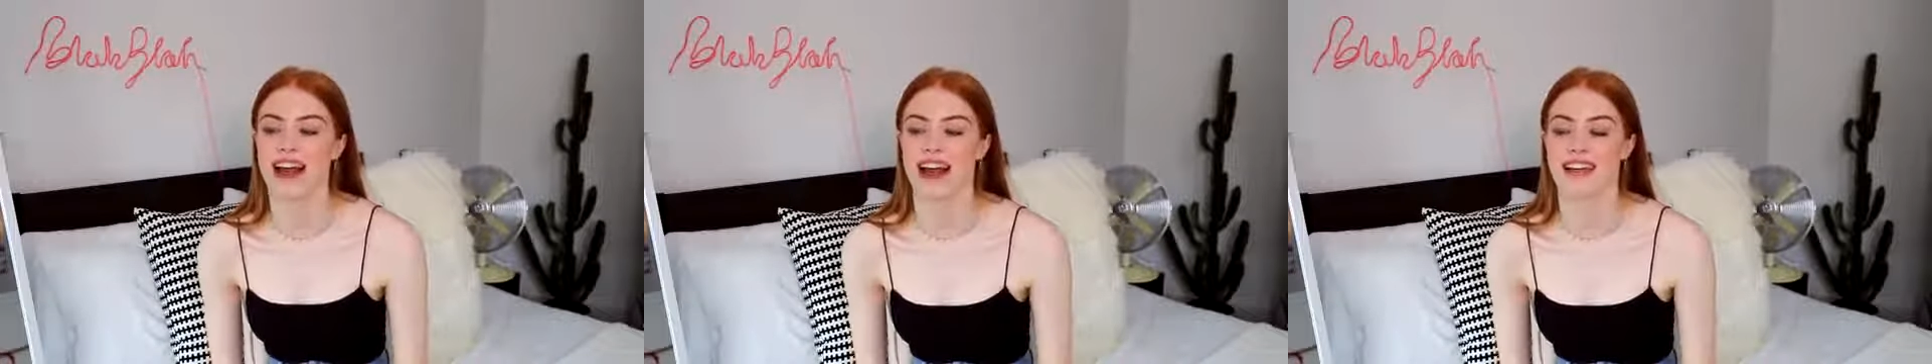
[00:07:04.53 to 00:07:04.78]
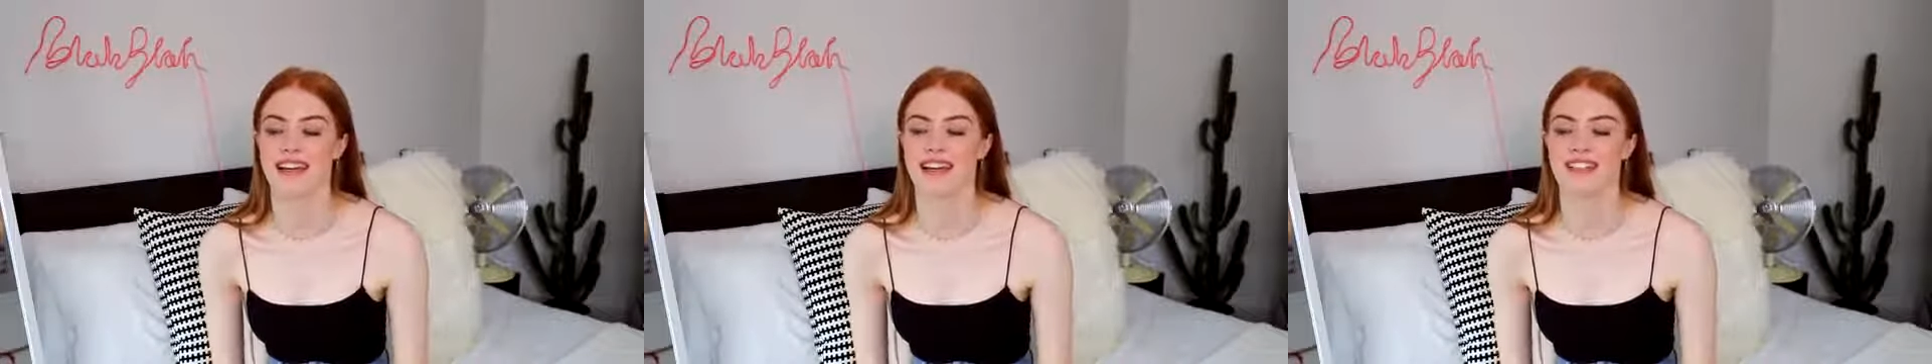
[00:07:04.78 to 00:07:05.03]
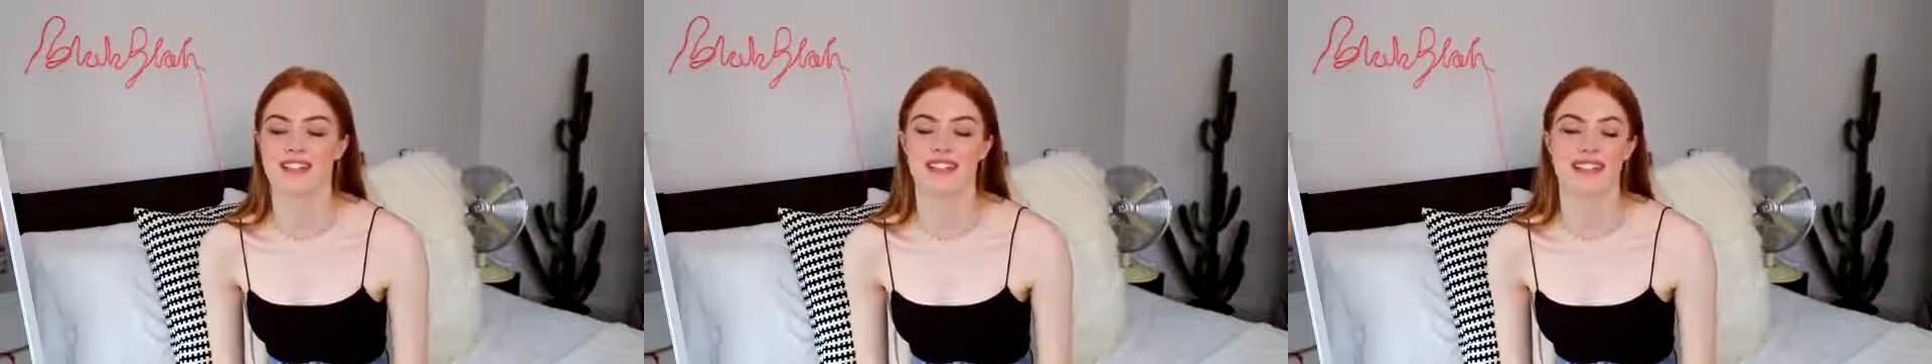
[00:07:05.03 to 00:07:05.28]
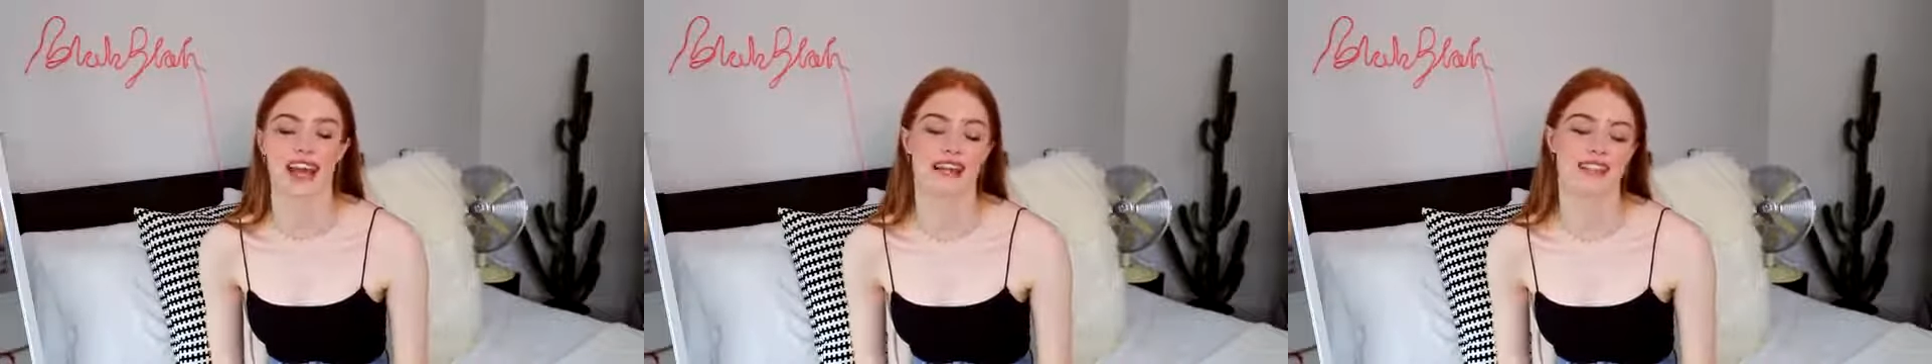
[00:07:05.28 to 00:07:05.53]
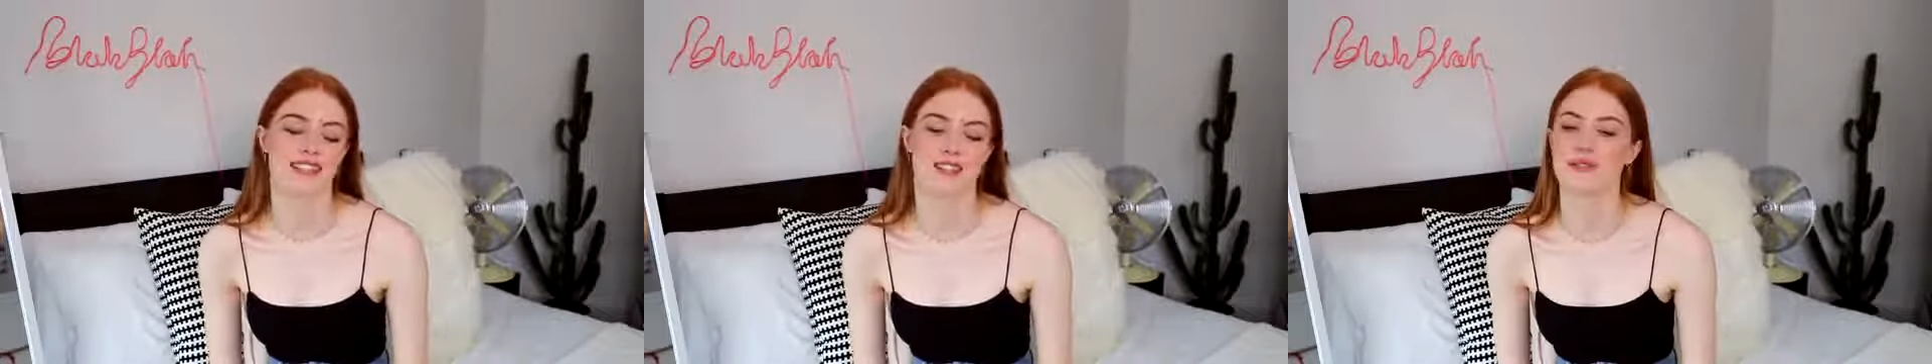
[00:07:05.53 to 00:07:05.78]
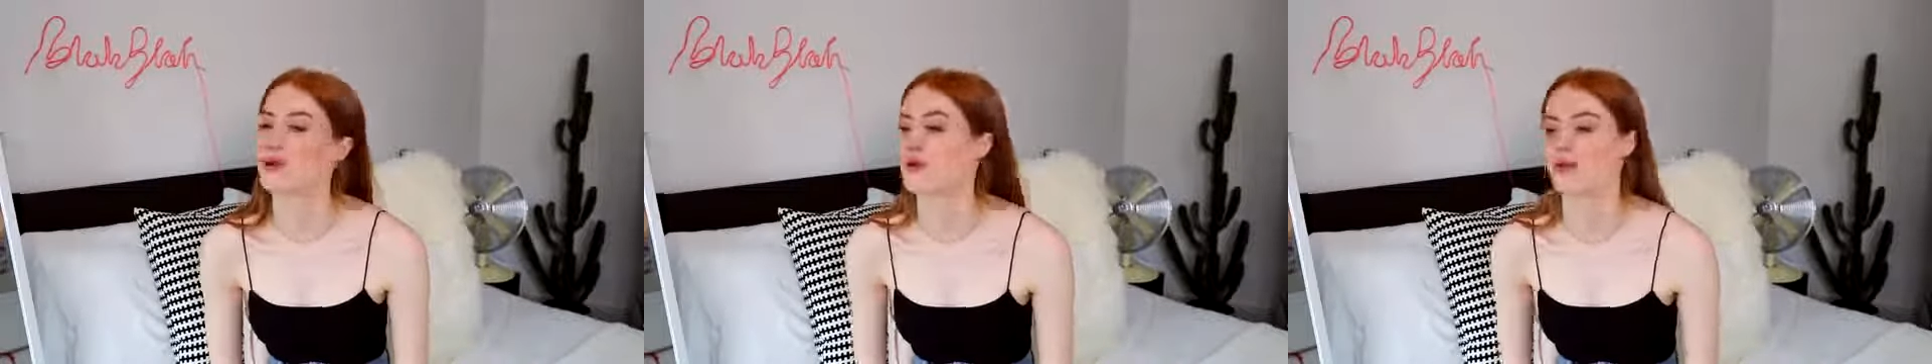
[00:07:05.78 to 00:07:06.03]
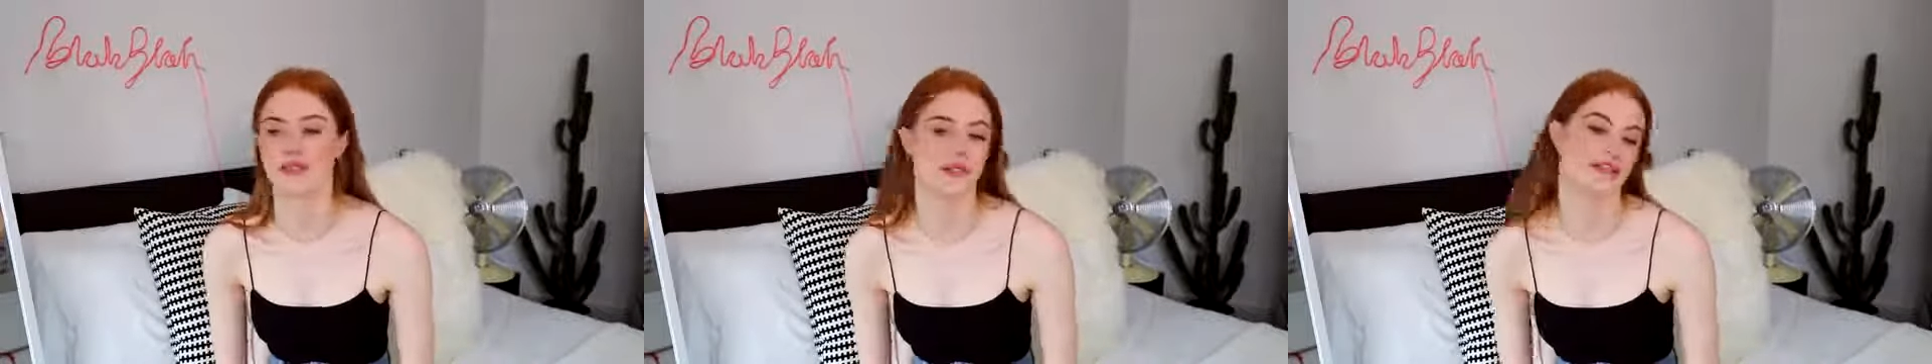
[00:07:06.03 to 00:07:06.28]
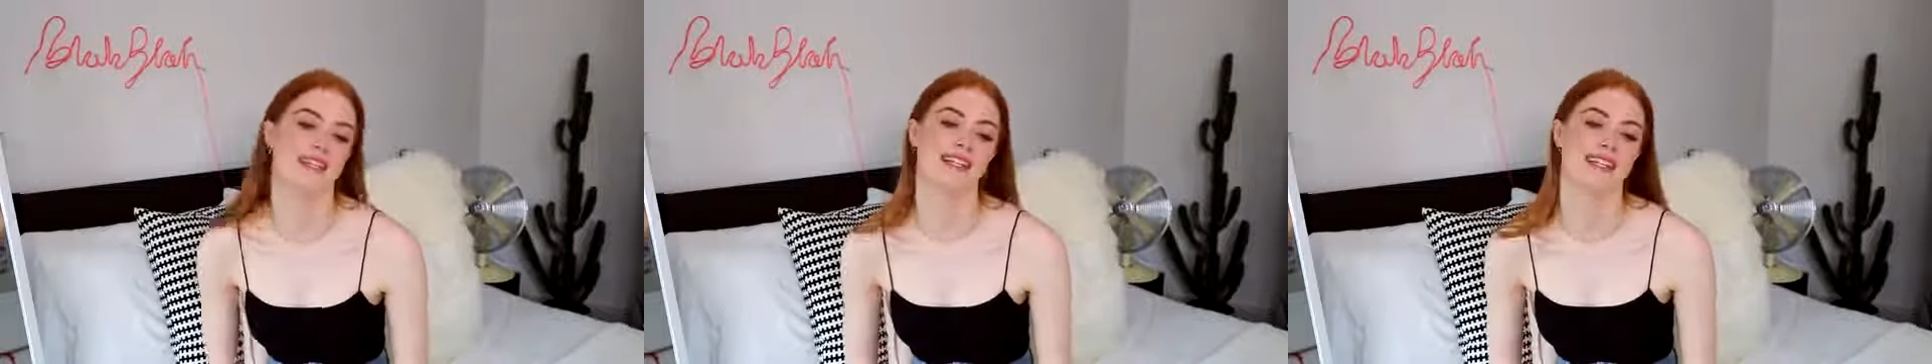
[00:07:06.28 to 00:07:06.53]
and it just tastes so
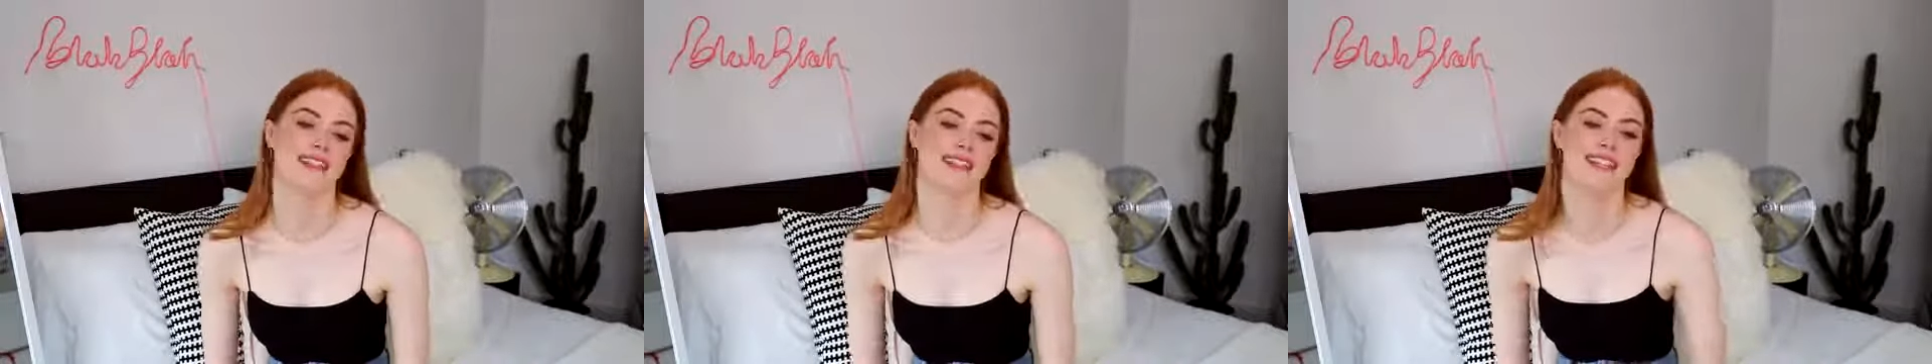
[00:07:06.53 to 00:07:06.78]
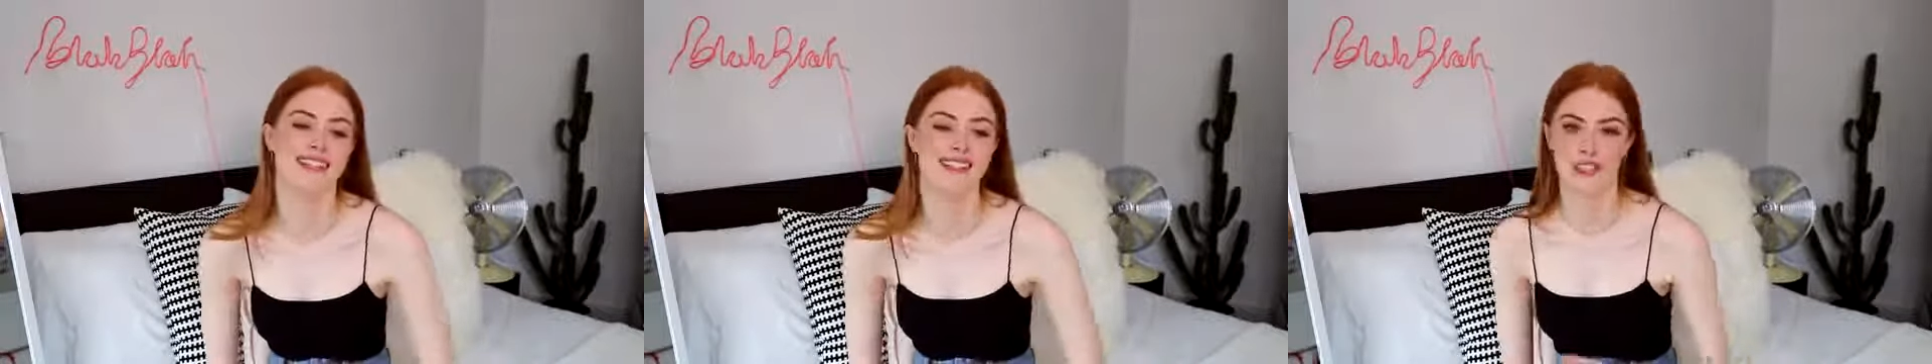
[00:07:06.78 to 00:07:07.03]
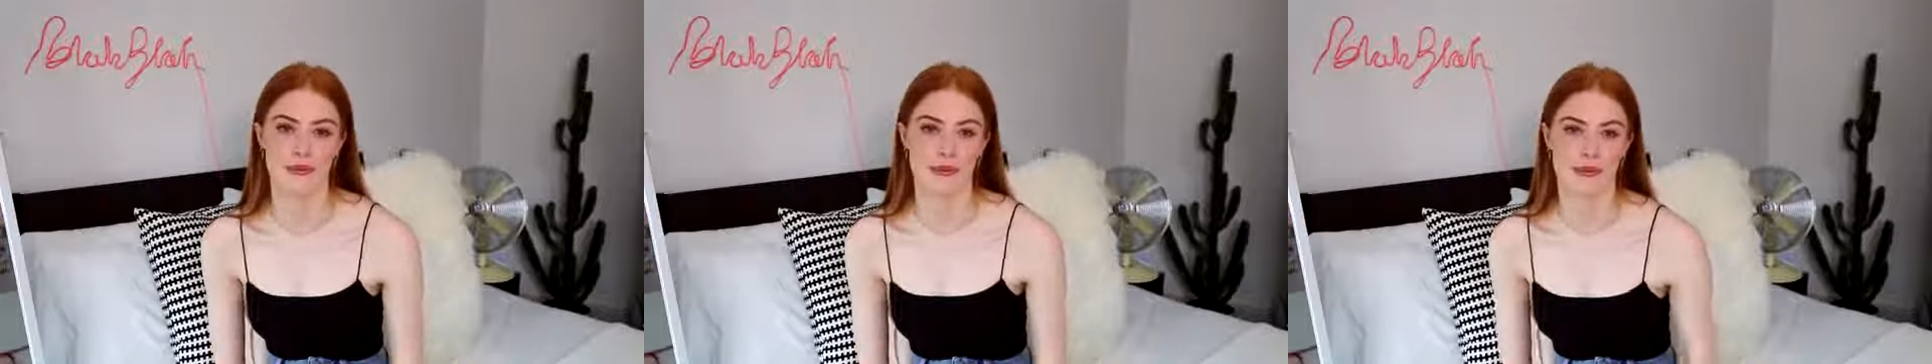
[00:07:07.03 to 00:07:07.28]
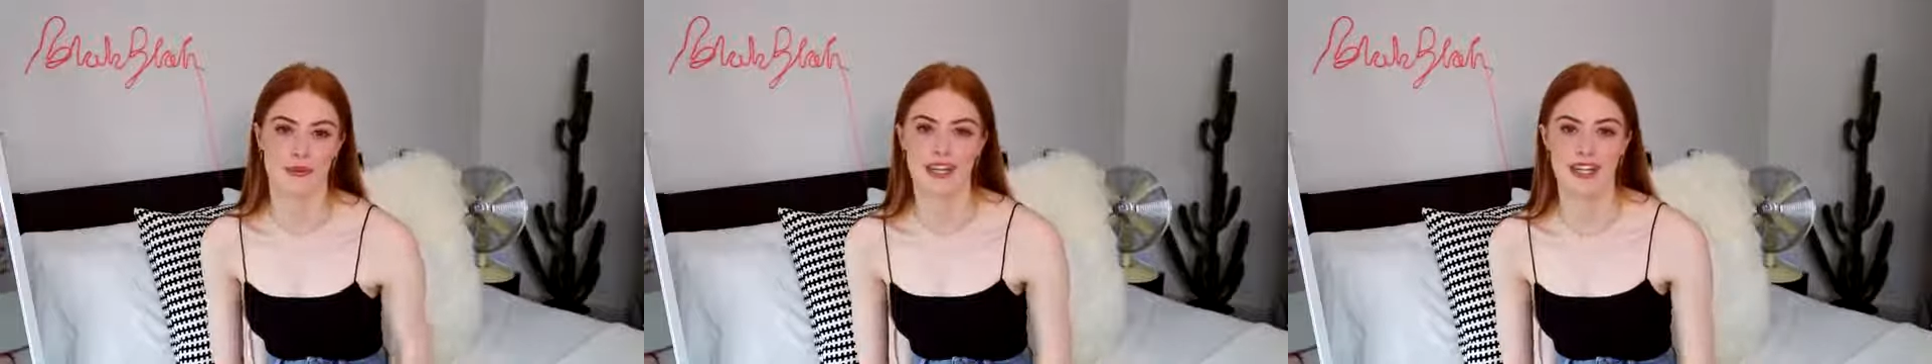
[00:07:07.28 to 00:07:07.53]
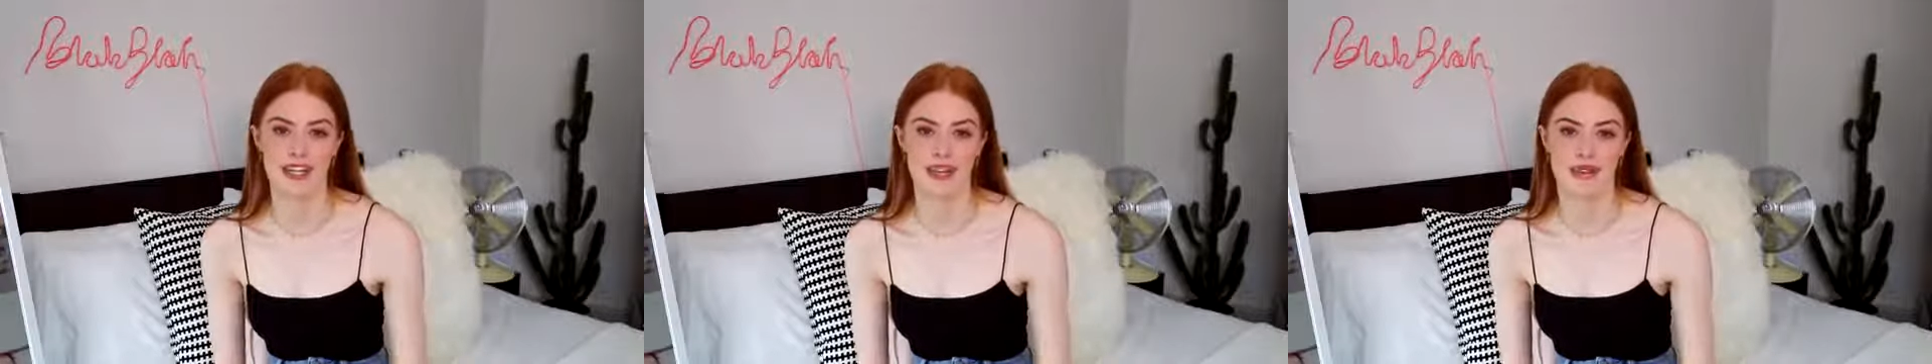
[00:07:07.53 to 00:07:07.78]
good. So what you need